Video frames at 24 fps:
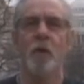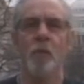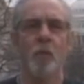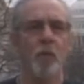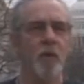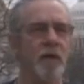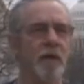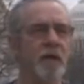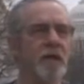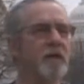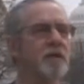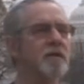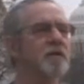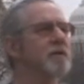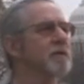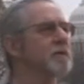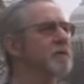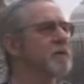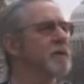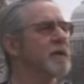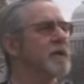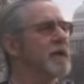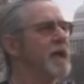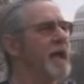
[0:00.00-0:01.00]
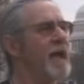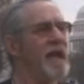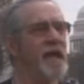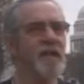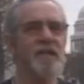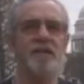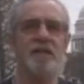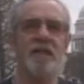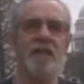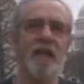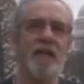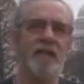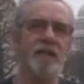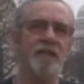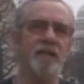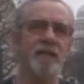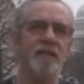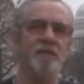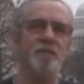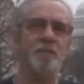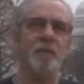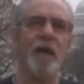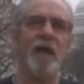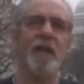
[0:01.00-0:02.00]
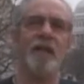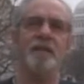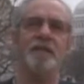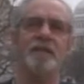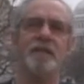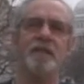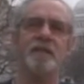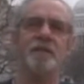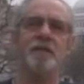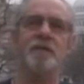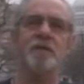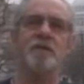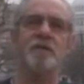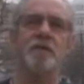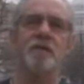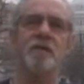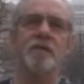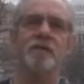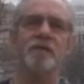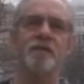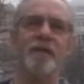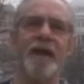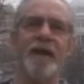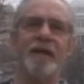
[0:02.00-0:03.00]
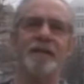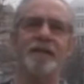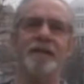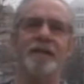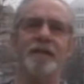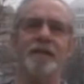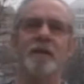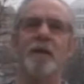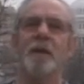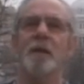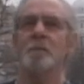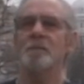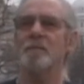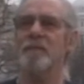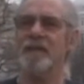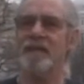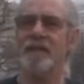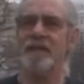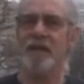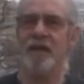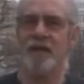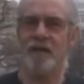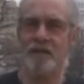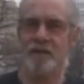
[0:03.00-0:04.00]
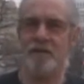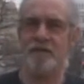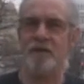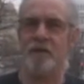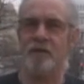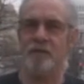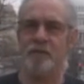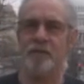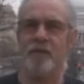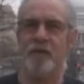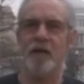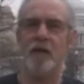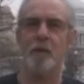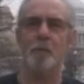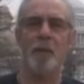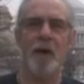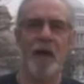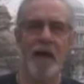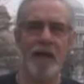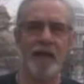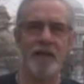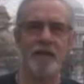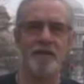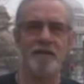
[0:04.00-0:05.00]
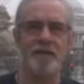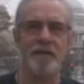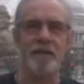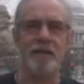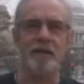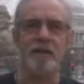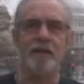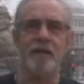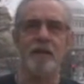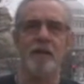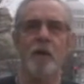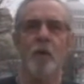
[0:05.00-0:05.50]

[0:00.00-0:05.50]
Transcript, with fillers: We're here to educate these politicians to the fact that because of their policy,